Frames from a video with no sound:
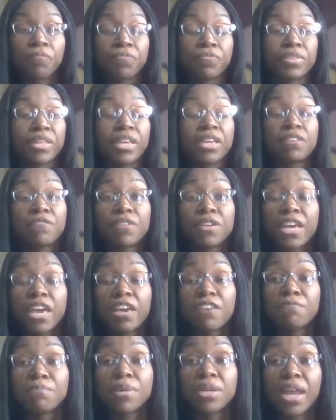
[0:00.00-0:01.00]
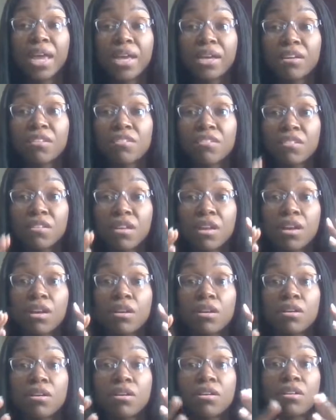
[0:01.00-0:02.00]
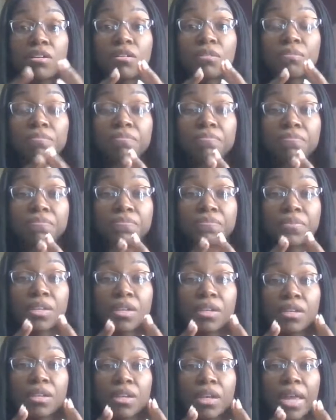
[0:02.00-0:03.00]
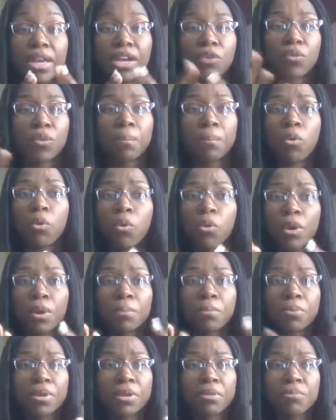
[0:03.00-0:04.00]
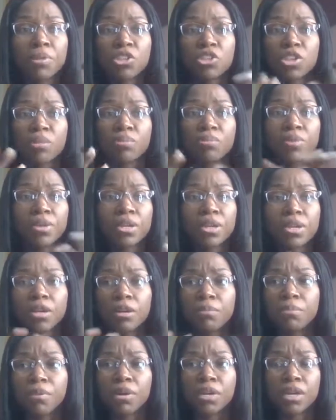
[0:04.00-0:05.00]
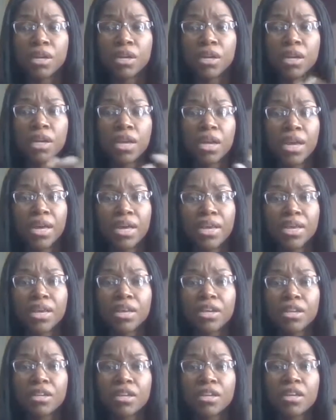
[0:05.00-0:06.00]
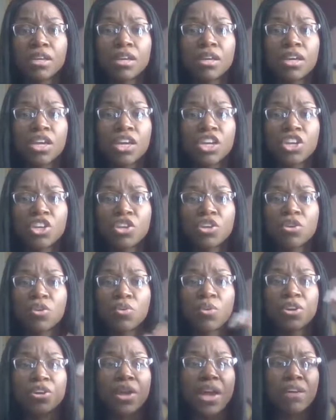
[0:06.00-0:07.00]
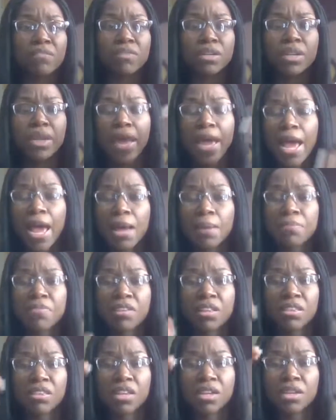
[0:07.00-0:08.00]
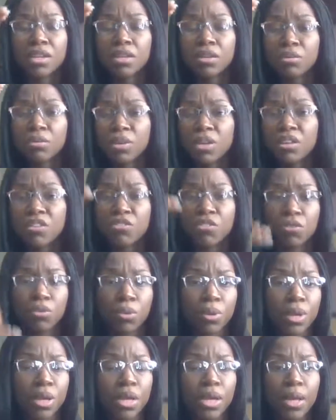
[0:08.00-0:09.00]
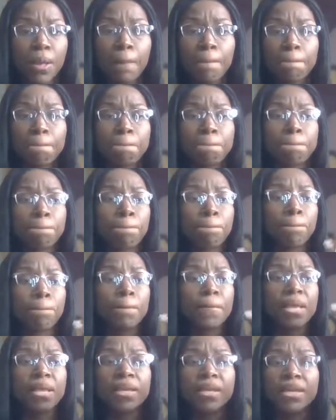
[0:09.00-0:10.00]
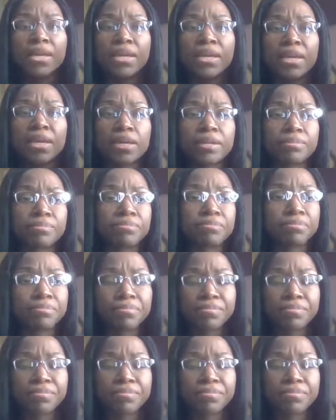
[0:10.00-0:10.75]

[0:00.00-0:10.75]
They even gave me like a report. Pretty much, I'm reading up on a client, where you have the labs and then a little history, and then